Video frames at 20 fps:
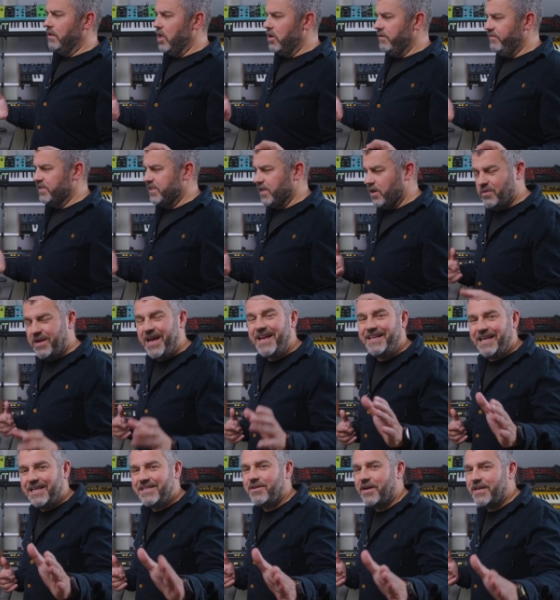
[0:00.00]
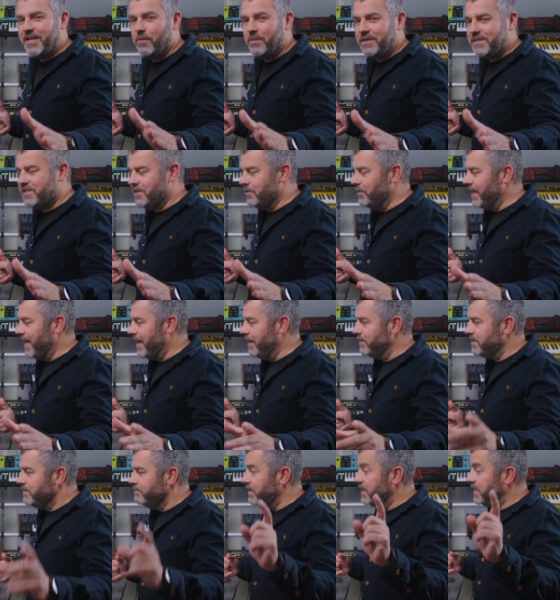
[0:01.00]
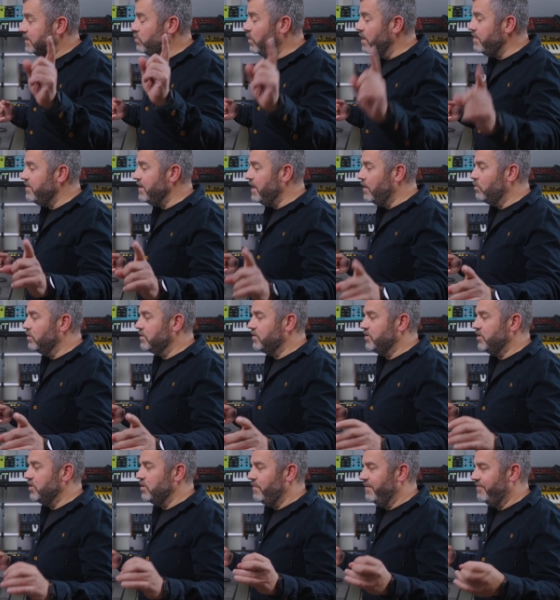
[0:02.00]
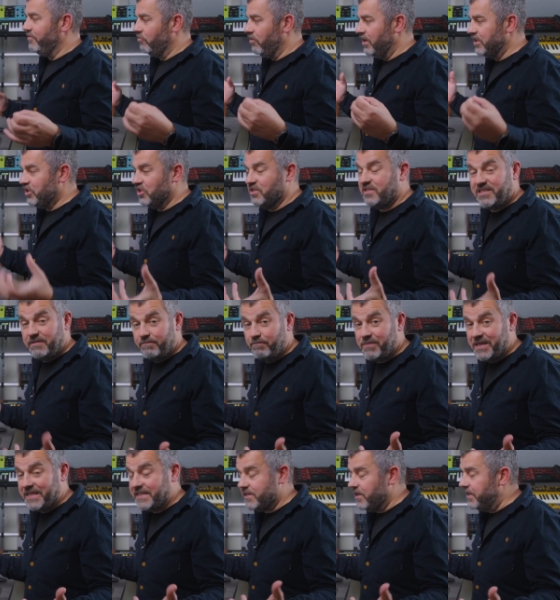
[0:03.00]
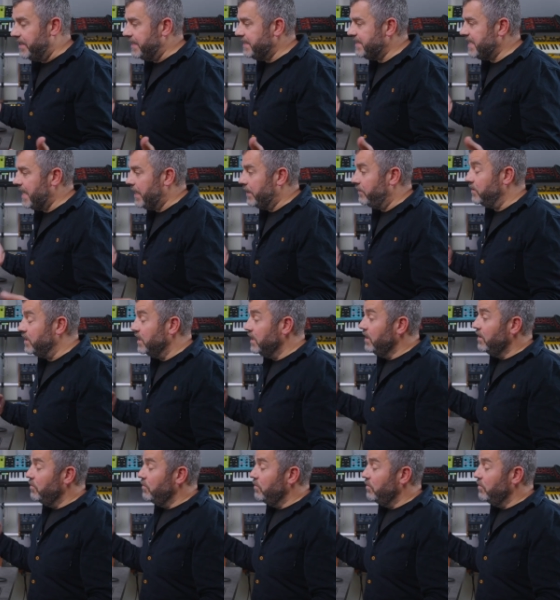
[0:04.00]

overtone, and yes, I know it's too loud, but there's one thing I want to do before I just simply turn it down,